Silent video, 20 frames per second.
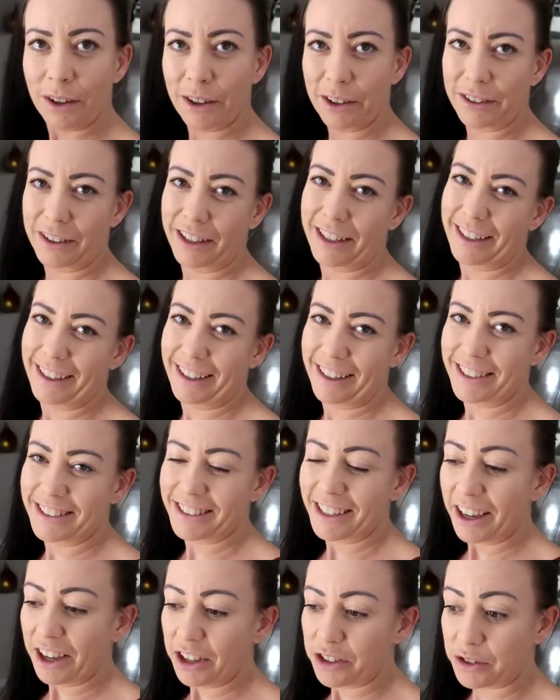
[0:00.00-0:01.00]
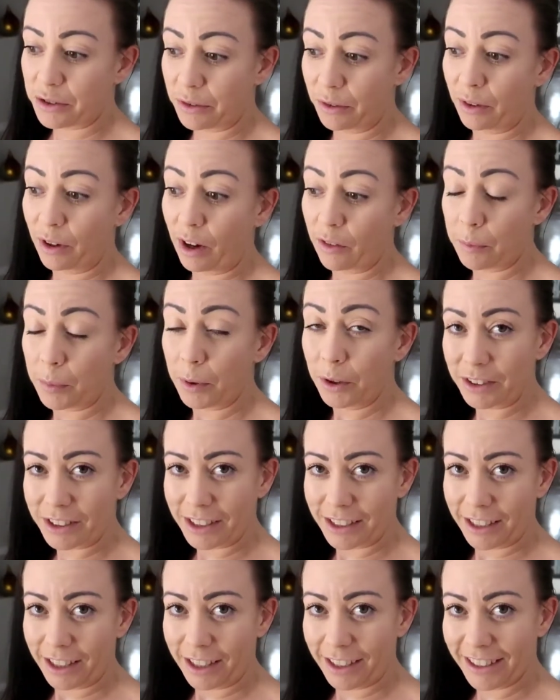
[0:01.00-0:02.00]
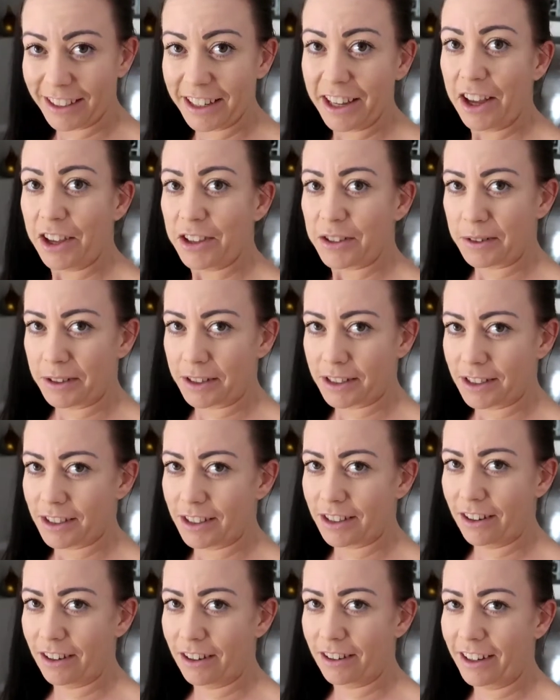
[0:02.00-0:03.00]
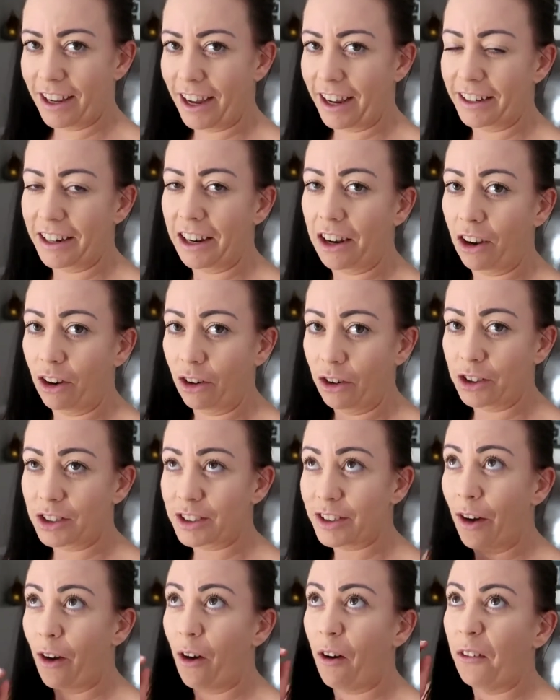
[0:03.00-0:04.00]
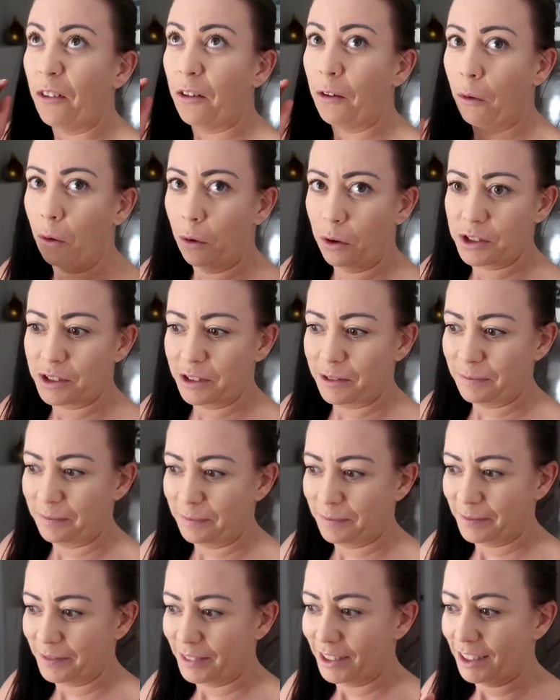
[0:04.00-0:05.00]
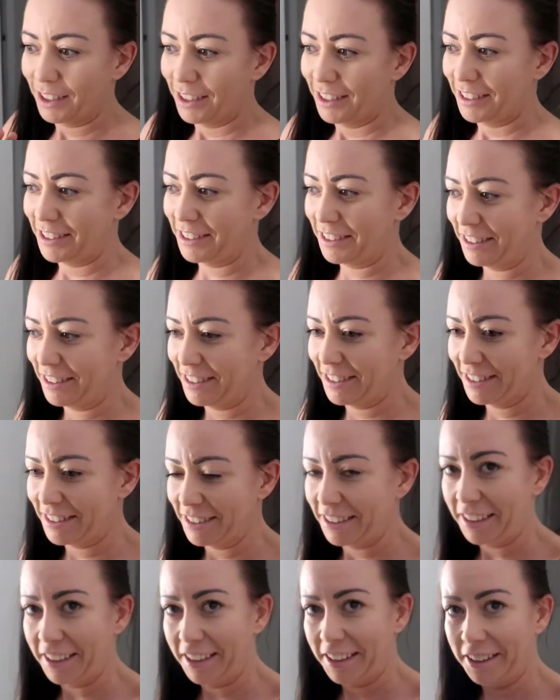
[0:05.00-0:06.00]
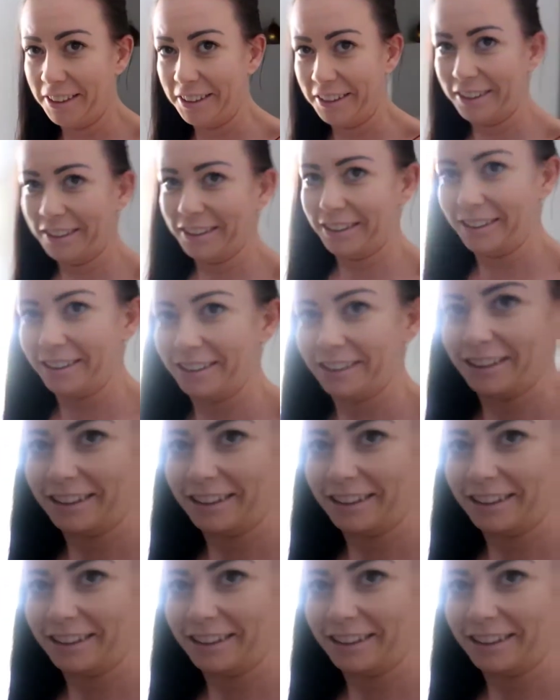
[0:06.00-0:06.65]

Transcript: All right, guys, so I've plugged it in, switched it on, and it looks awesome. So this is it here.